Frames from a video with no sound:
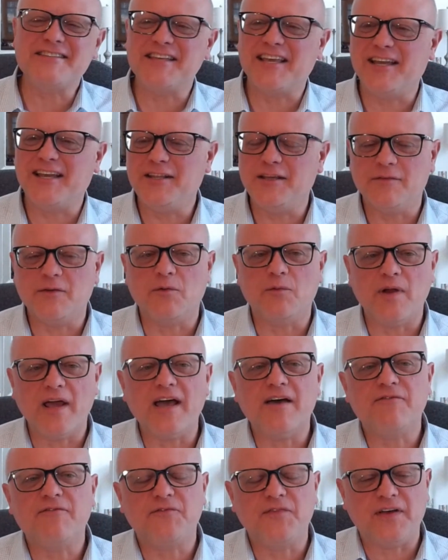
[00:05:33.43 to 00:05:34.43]
that's the idea of a
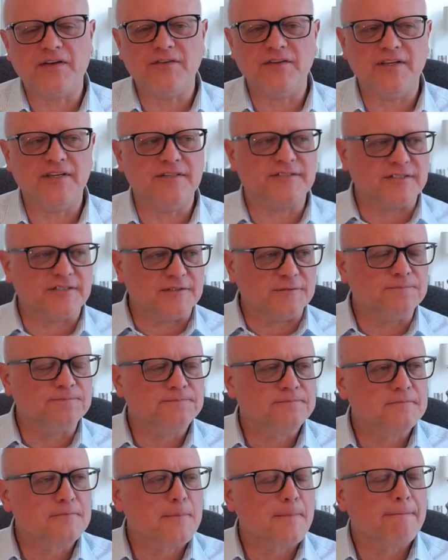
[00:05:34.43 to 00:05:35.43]
raft foundation.
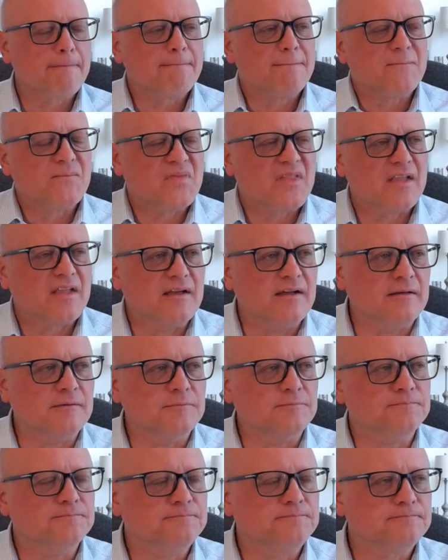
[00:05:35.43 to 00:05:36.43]

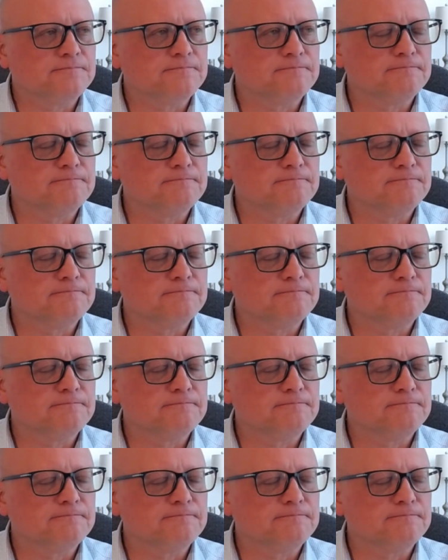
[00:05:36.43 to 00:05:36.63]
Um,